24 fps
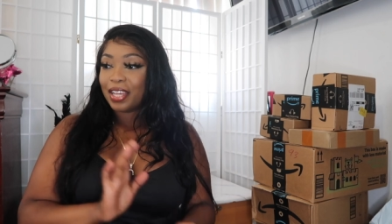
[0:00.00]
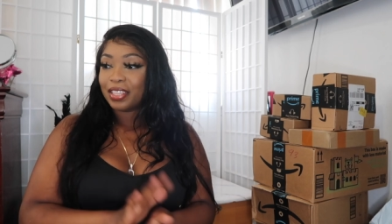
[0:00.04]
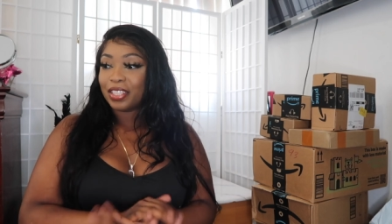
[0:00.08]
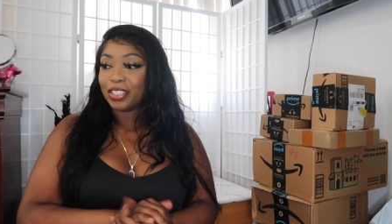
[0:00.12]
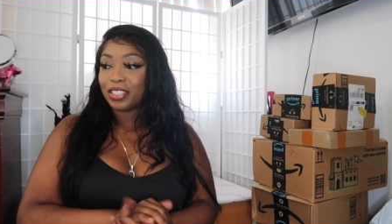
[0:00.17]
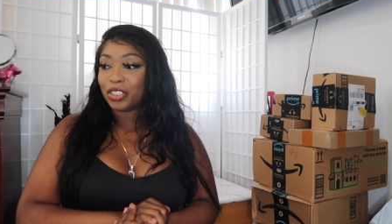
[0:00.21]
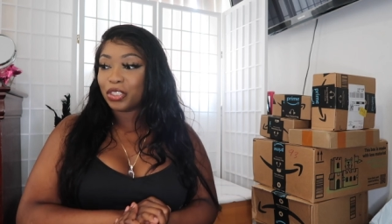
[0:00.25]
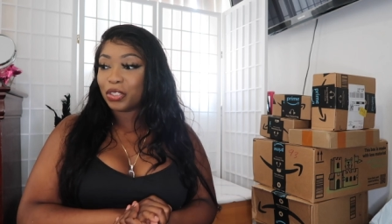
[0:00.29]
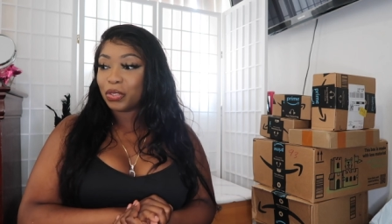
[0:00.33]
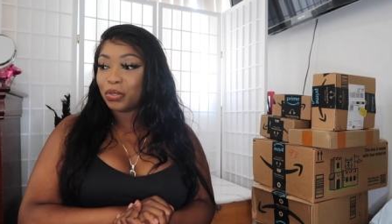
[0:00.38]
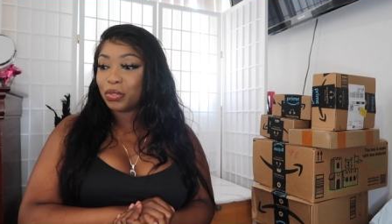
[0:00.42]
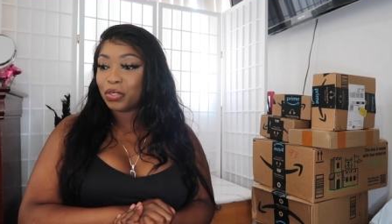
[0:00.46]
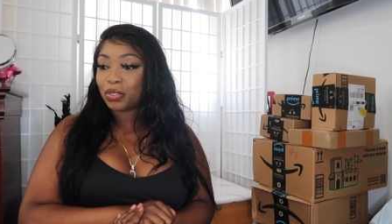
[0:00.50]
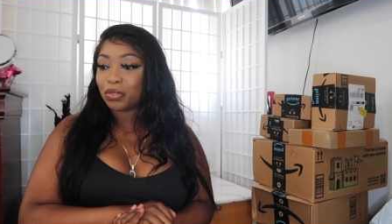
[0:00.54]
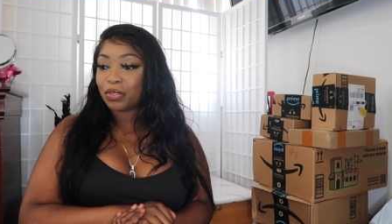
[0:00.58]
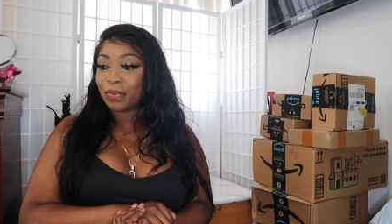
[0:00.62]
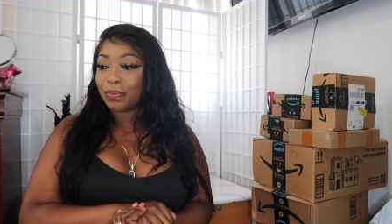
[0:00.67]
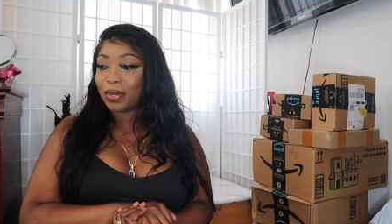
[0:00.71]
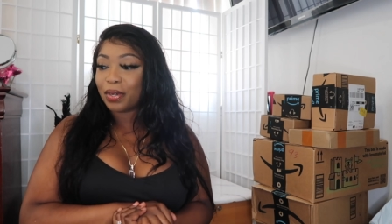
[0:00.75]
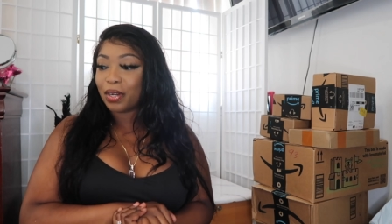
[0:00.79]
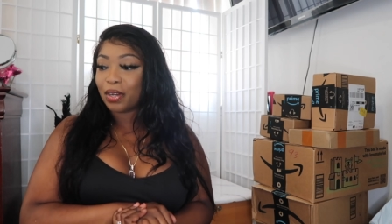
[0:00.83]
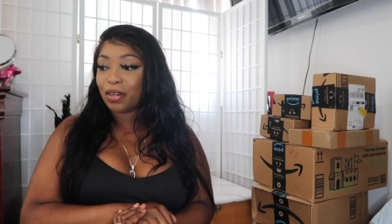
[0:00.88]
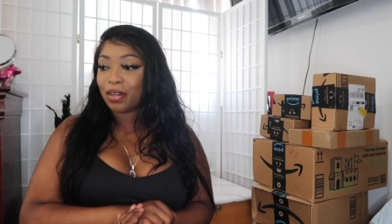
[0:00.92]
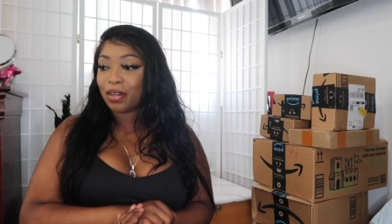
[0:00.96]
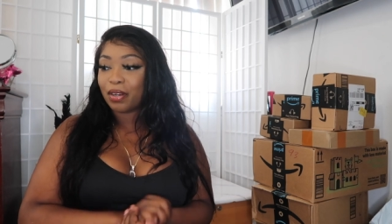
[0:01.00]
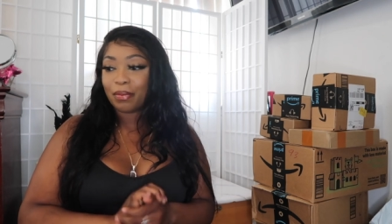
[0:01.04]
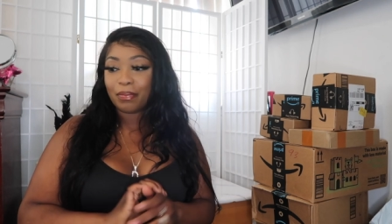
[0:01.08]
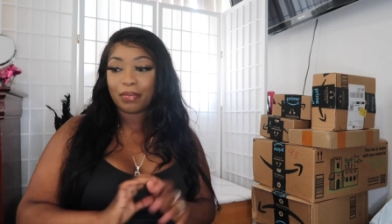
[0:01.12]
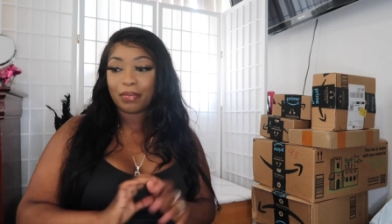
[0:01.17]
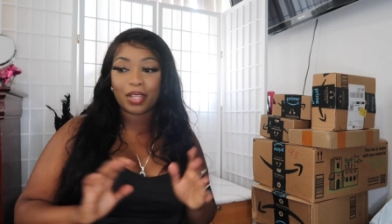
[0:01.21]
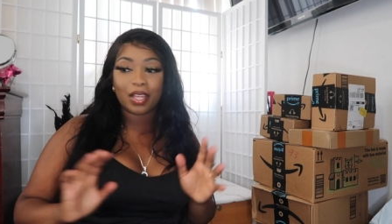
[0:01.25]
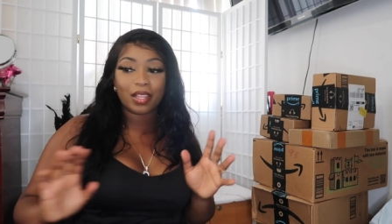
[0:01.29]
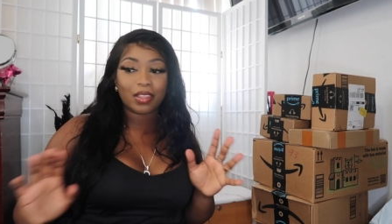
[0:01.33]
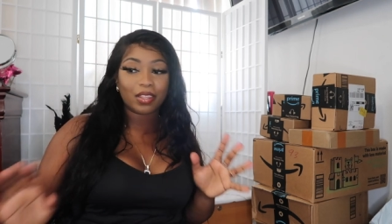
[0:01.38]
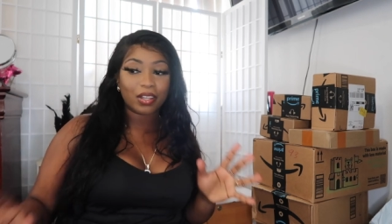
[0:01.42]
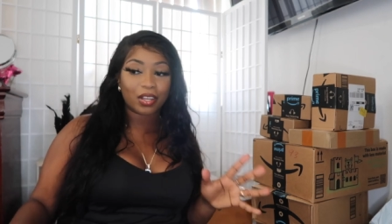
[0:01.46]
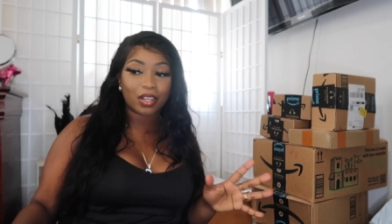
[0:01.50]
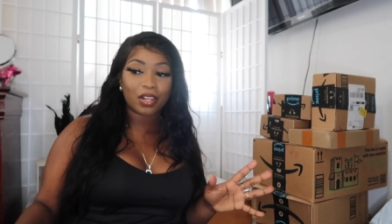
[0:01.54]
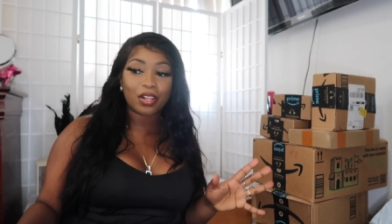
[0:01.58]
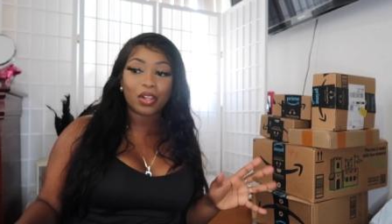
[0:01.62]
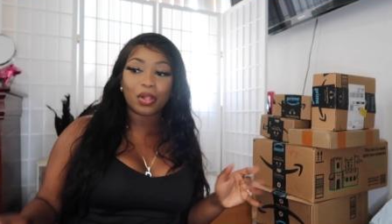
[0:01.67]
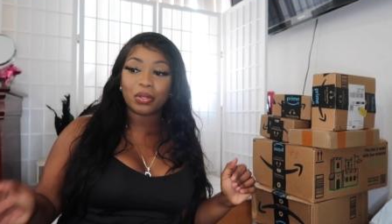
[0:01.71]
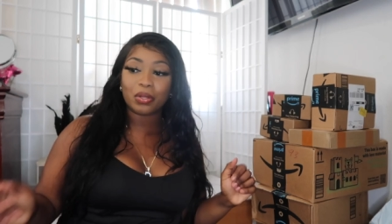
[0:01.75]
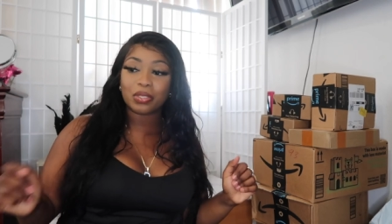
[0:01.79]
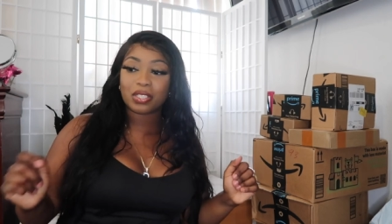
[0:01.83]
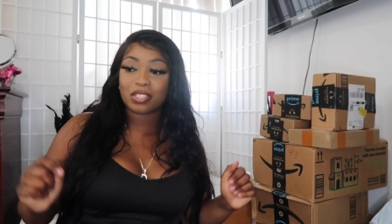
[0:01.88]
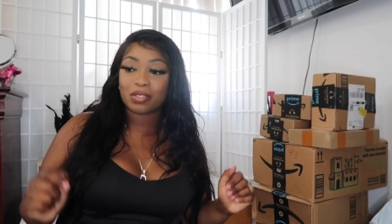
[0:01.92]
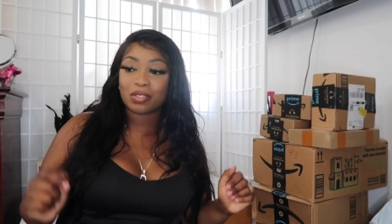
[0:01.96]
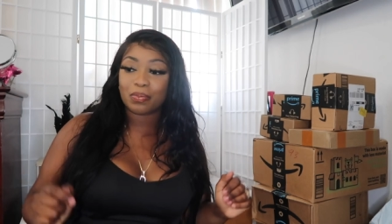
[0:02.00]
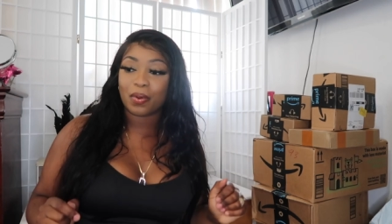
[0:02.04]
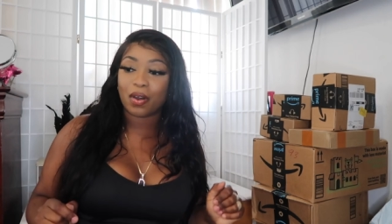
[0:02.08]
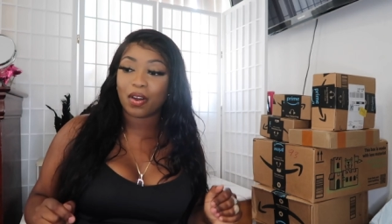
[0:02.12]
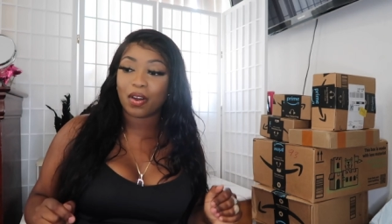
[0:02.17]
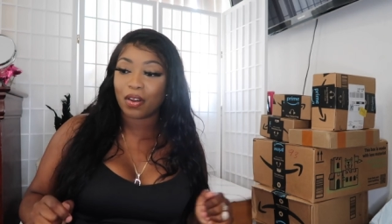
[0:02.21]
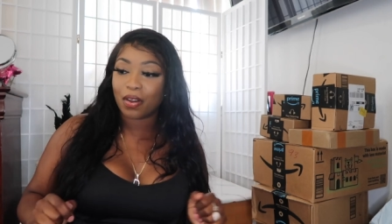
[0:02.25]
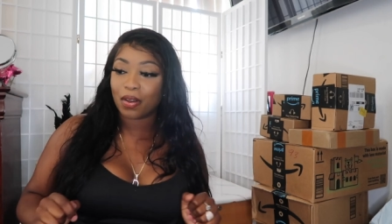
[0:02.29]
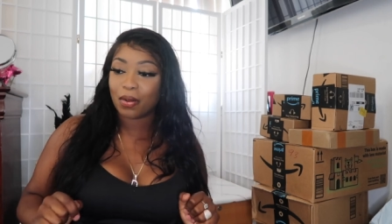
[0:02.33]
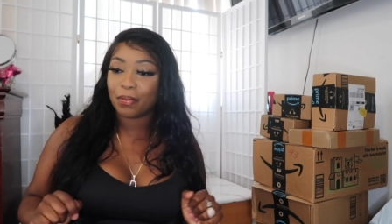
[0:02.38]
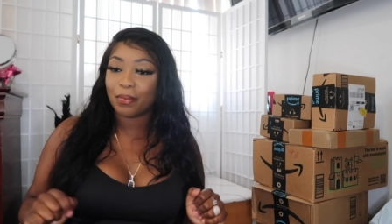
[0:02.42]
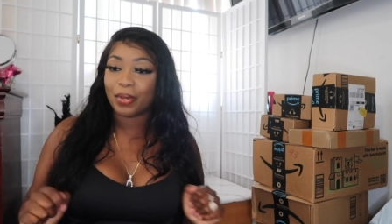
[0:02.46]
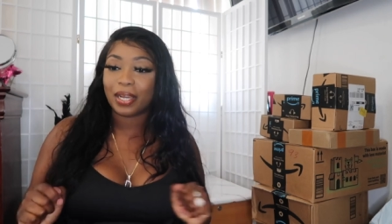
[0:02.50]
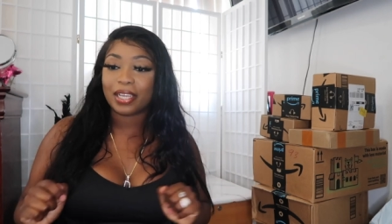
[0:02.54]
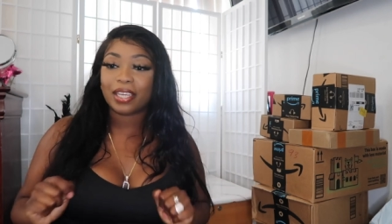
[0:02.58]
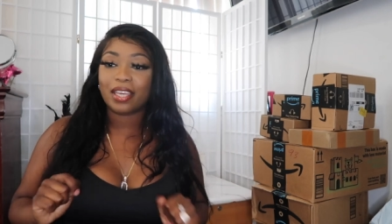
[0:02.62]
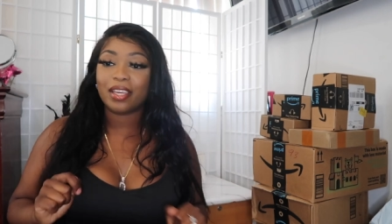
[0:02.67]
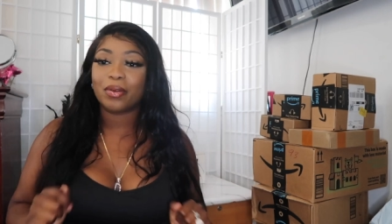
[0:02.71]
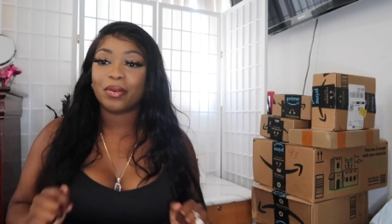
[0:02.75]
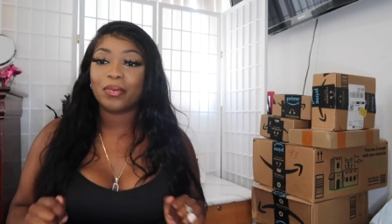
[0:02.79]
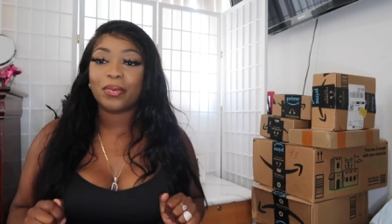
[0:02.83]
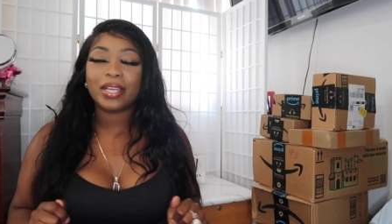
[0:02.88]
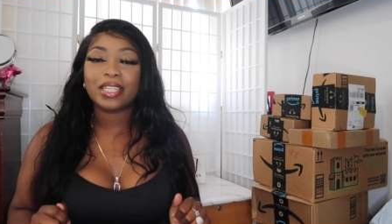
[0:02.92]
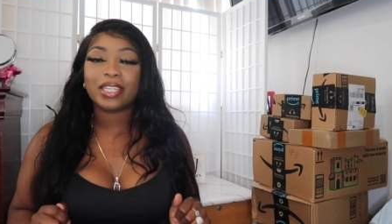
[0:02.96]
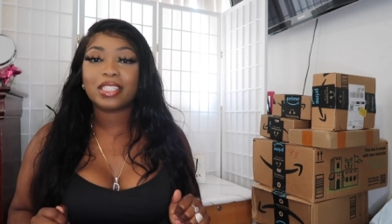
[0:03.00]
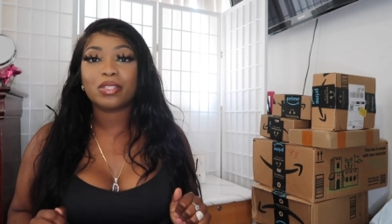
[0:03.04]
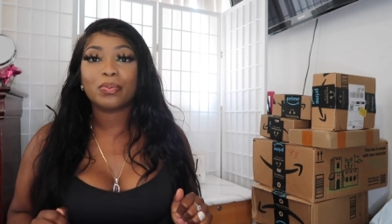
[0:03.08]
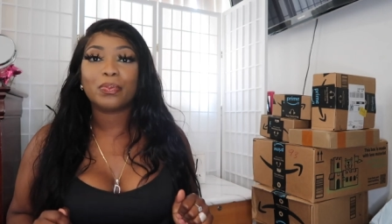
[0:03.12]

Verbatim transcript: the shoes were bomb the clothes is bomb I can't wait